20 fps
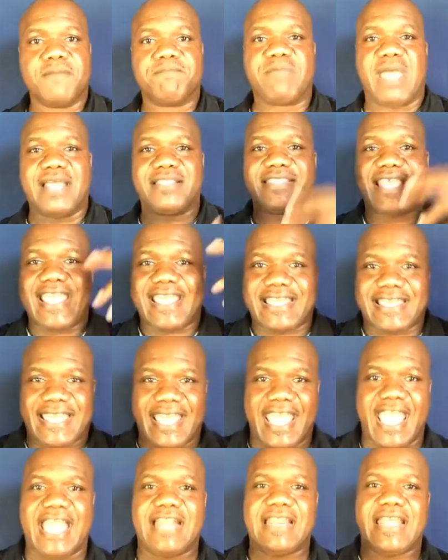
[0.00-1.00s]
that they
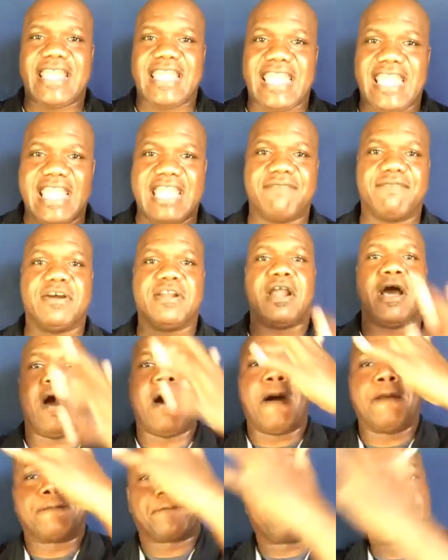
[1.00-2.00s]
can't even
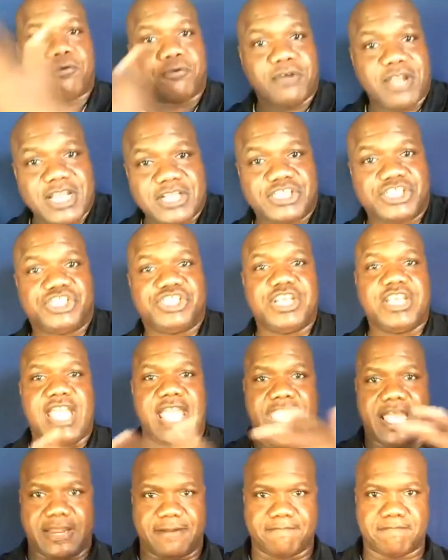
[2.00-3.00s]

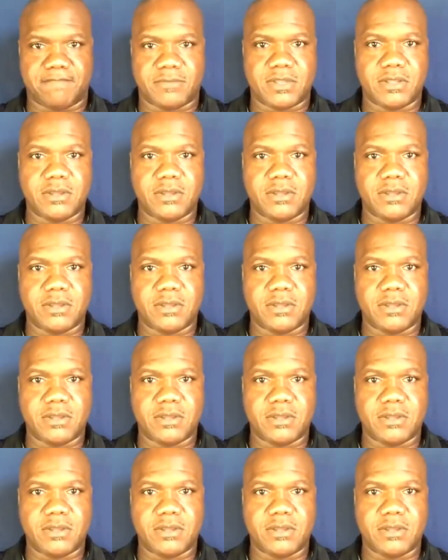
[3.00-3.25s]
appreciate